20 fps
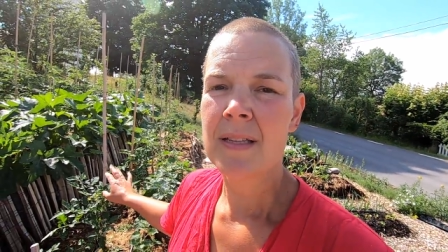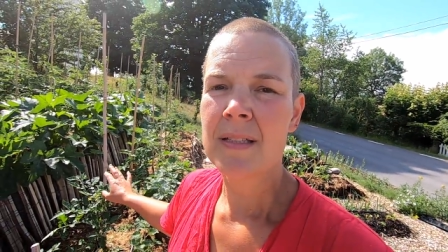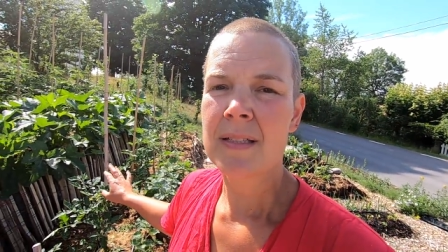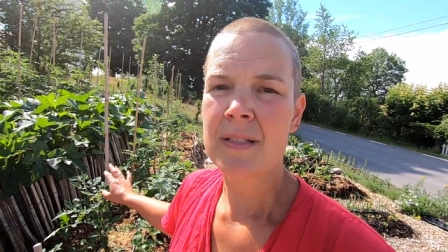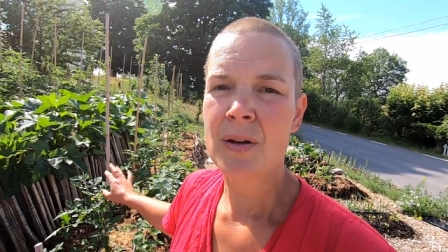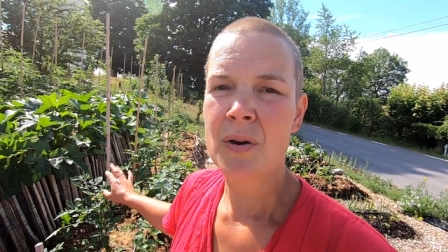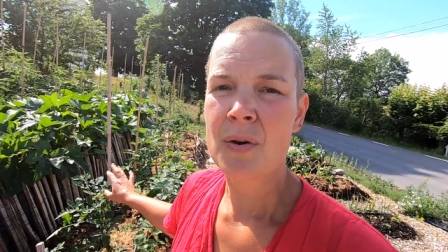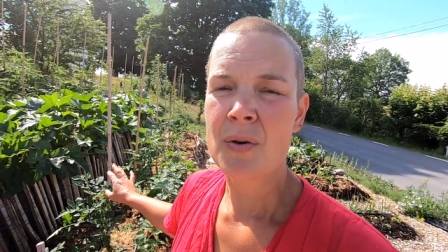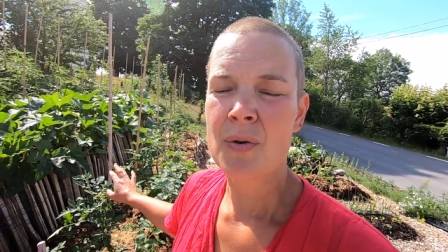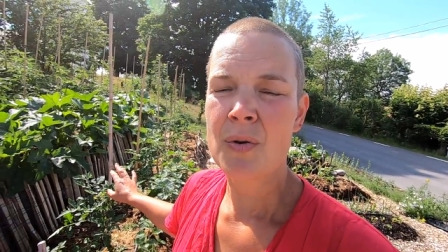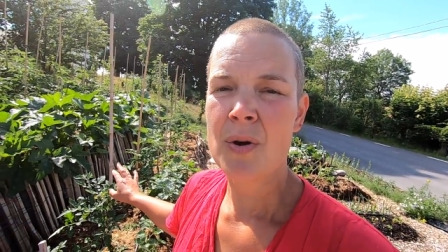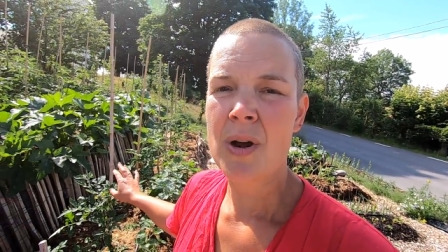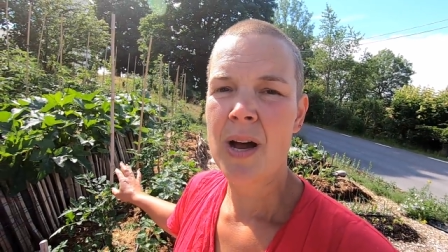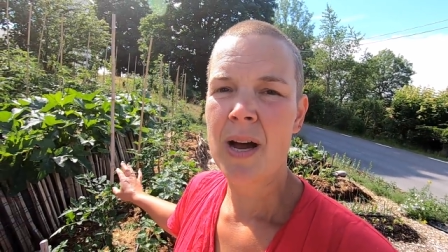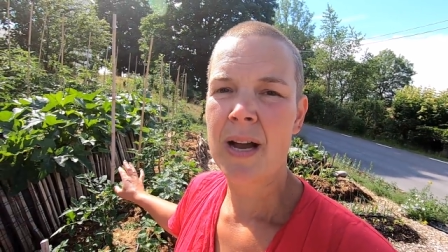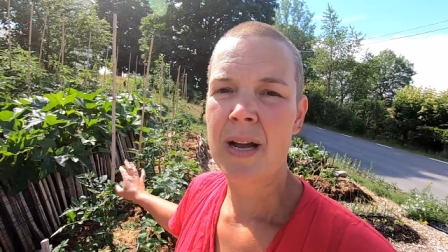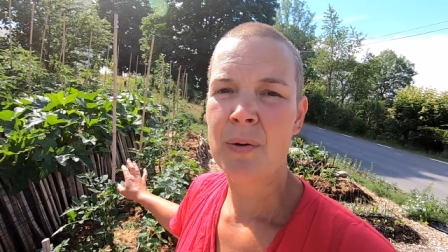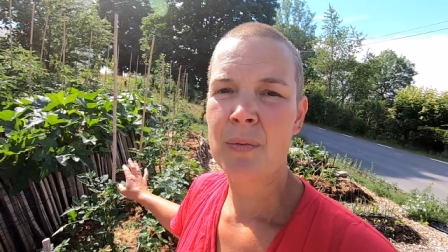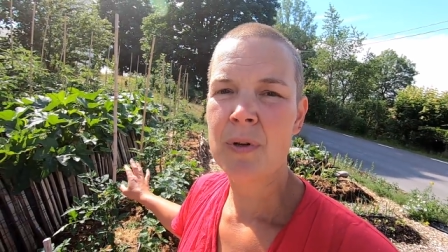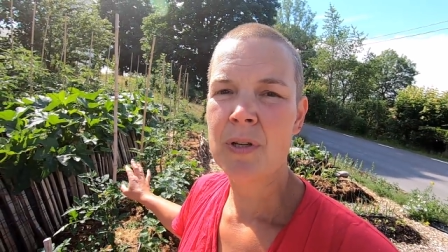So
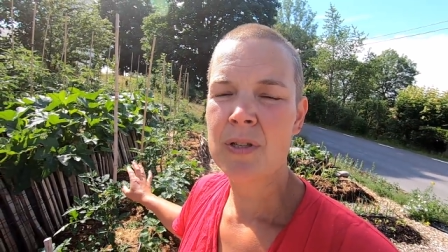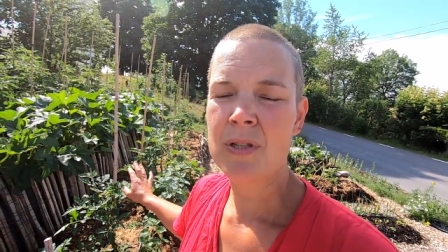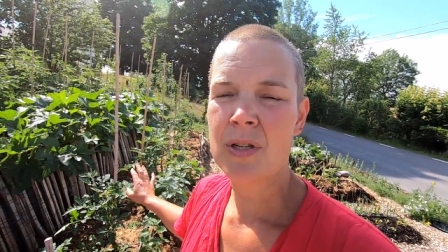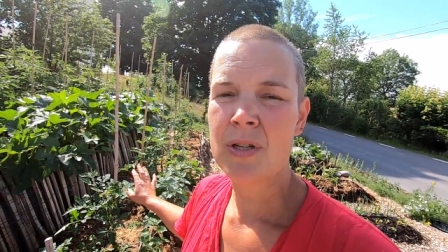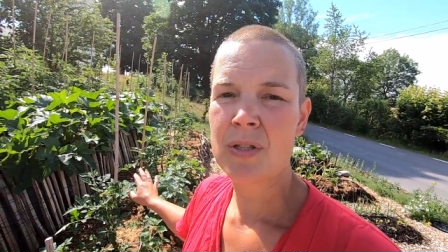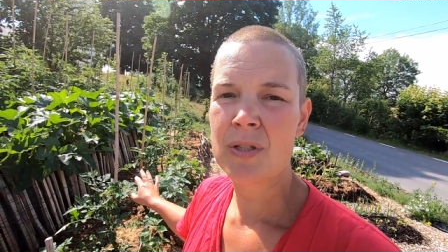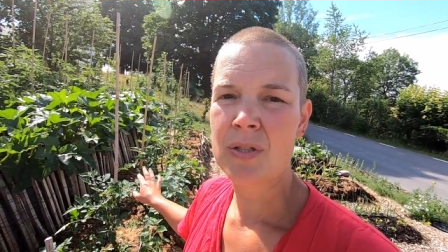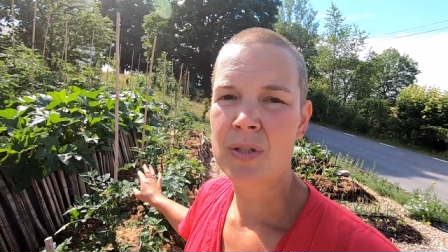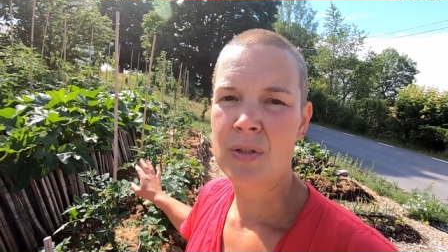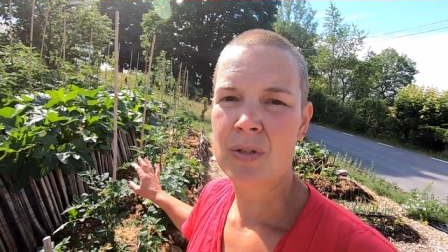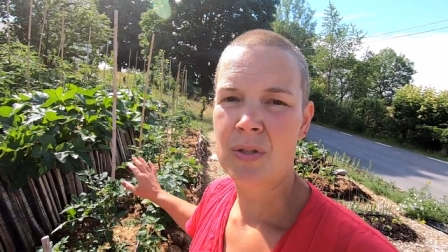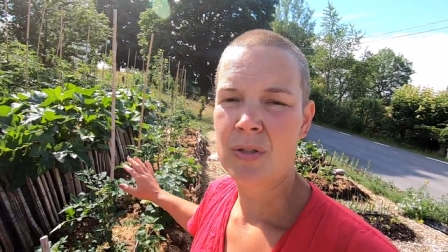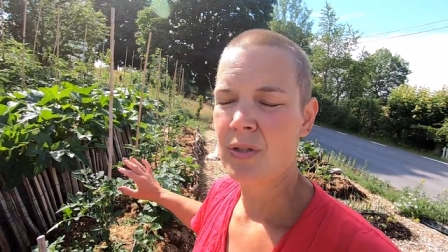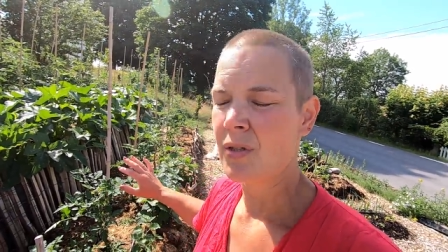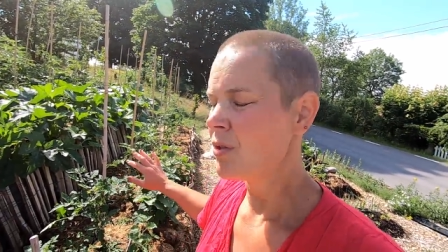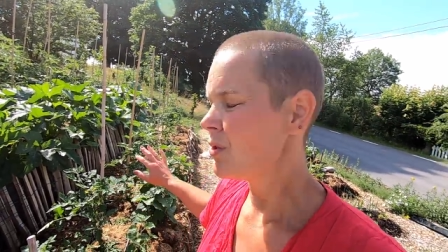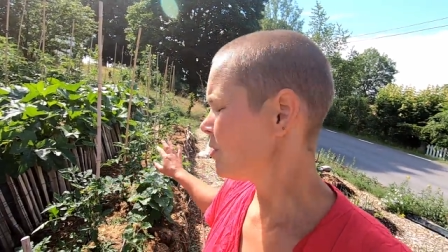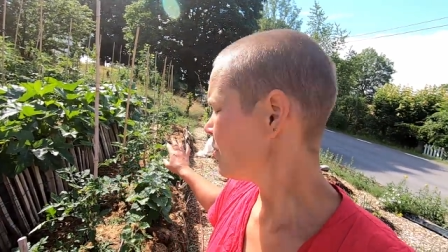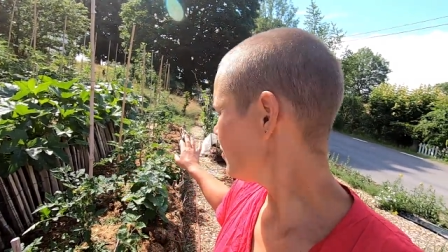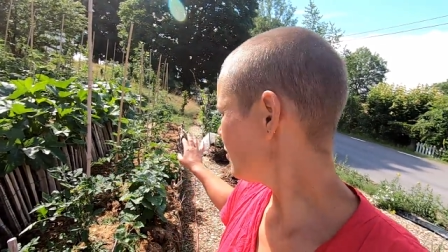I will just
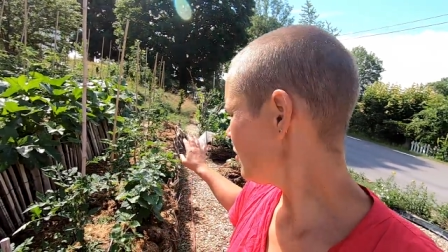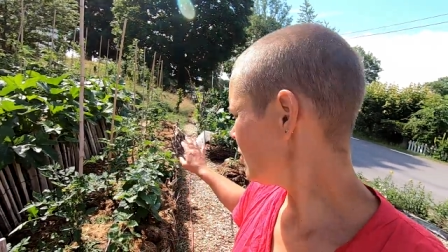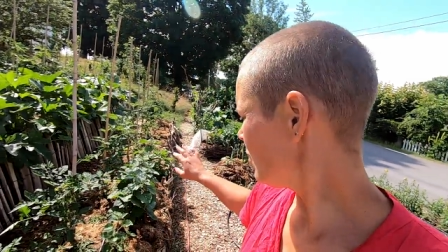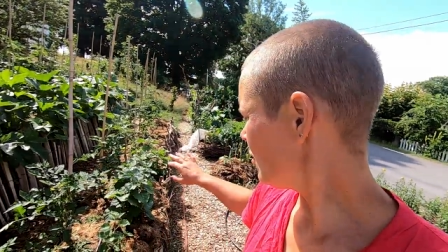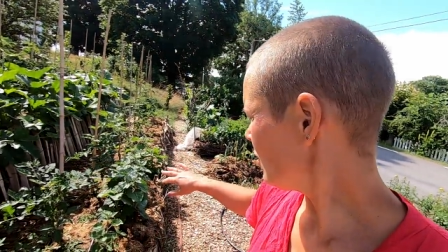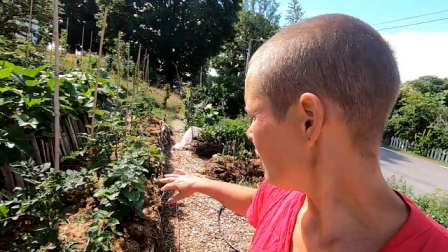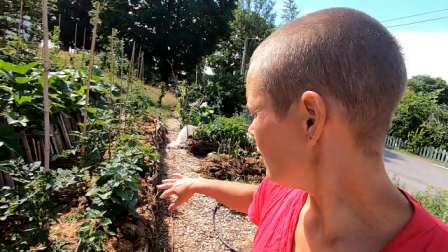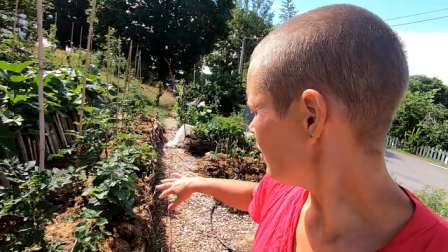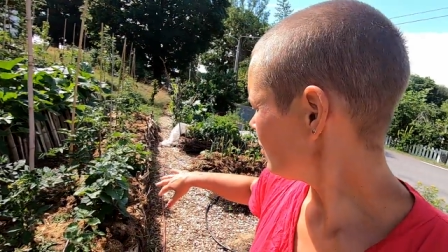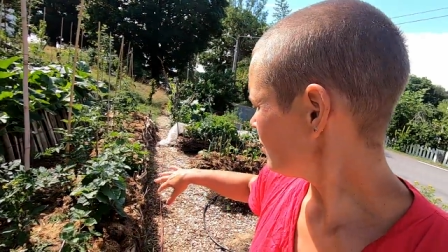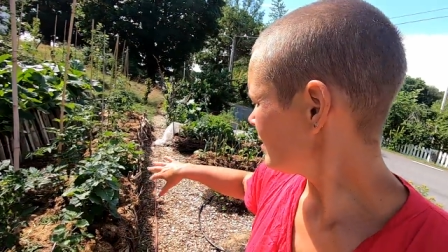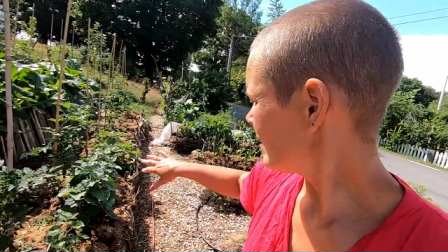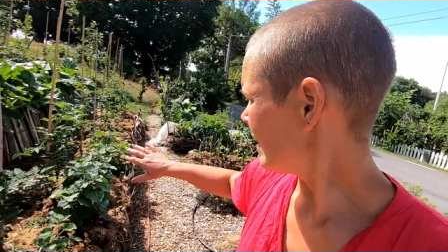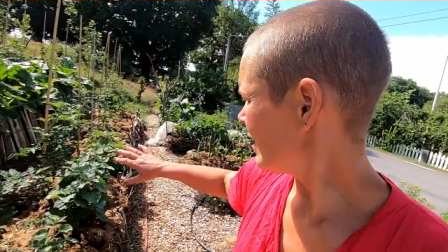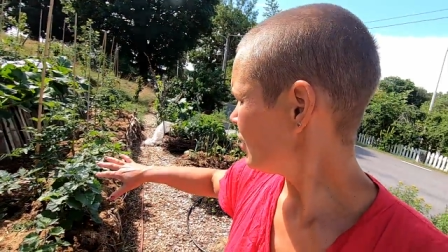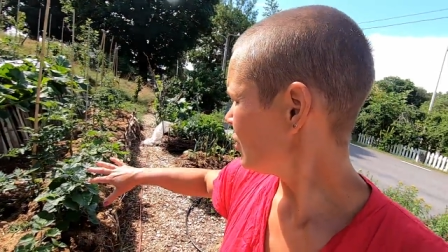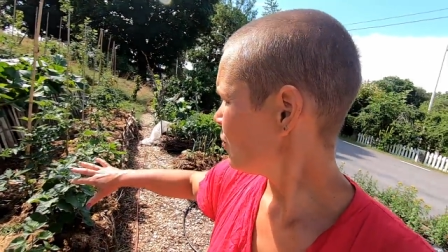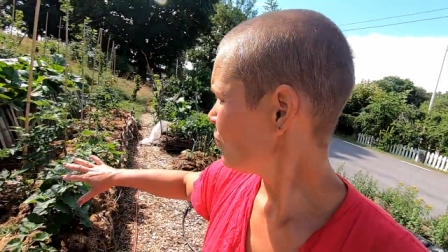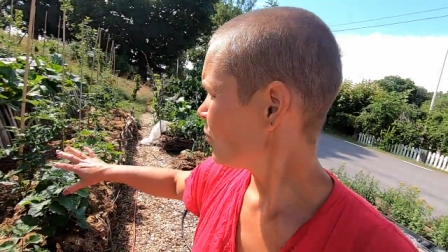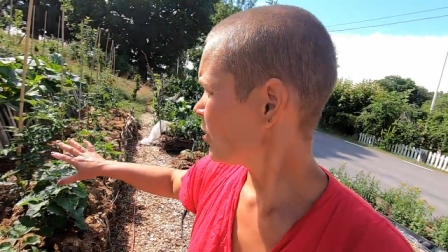
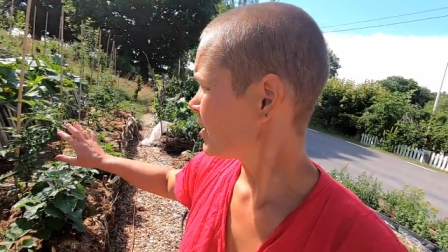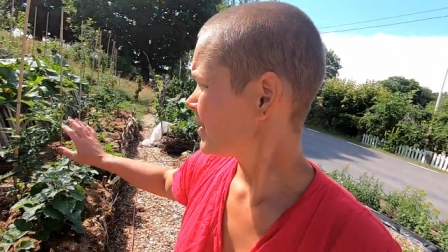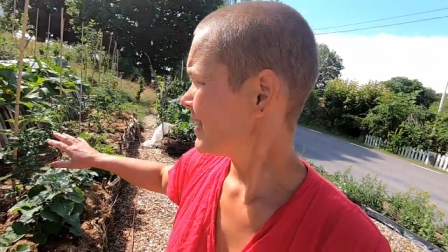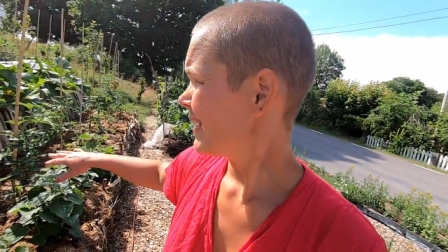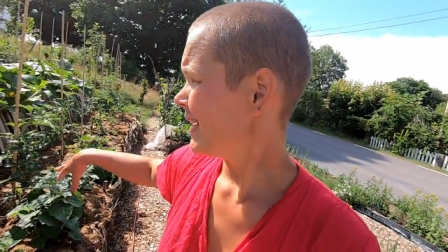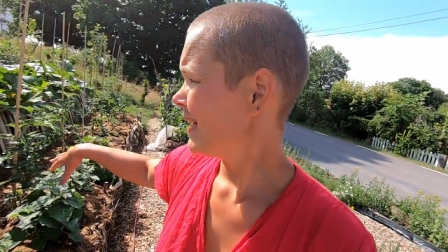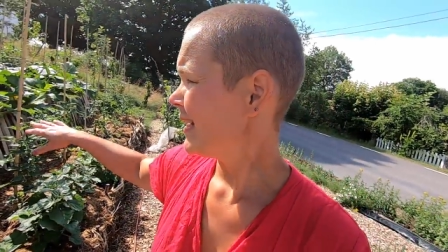tell you what's